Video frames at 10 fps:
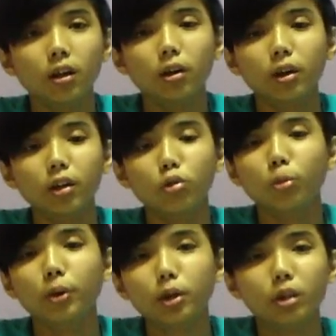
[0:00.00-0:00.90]
Okay,
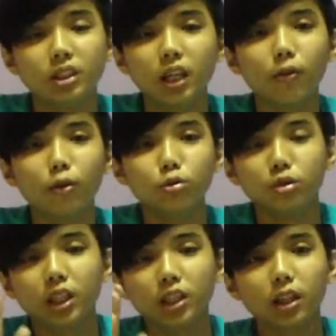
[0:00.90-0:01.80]
nobody is there for you. You
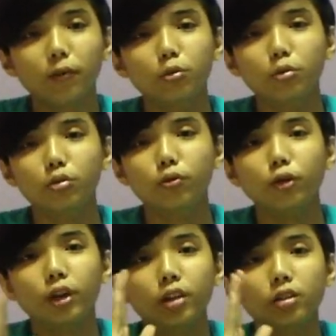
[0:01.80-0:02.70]
just have to
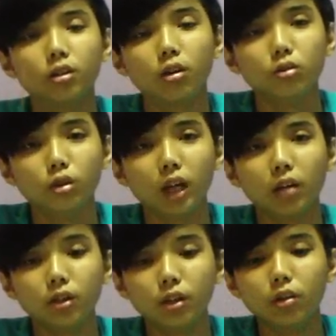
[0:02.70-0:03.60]
focus on your
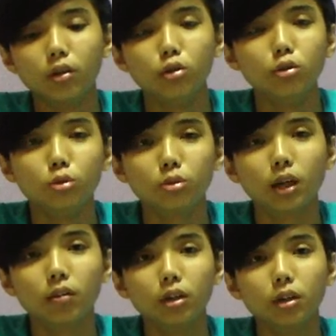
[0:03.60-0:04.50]
career, your YouTube
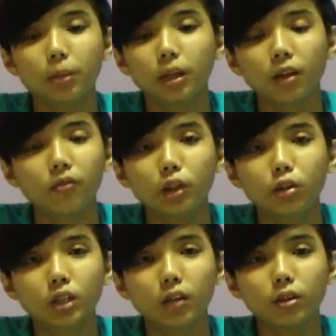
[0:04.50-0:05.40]
career, making
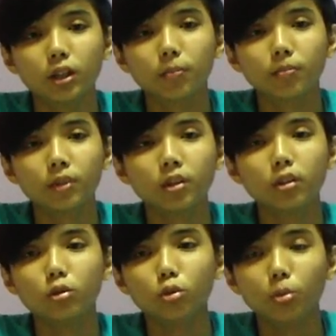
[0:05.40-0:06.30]
videos, everything.
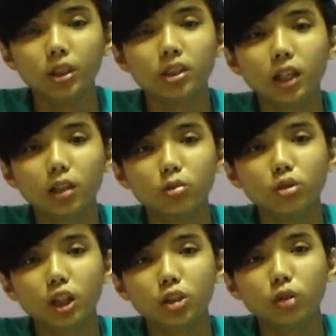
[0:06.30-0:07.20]
Nobody is there to
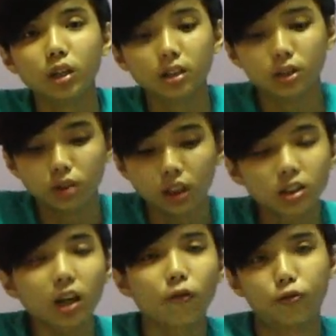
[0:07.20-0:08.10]
judge you anything. You just
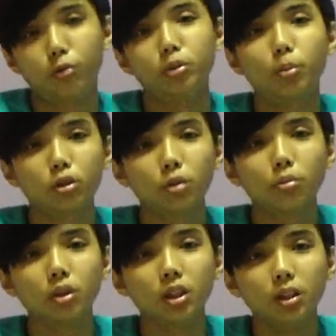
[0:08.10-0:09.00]
start from the bottom of
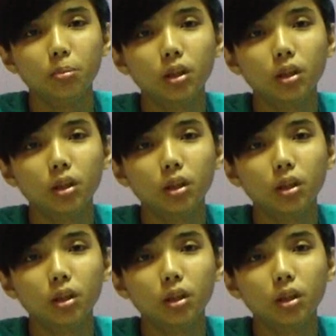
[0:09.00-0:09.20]
the heap.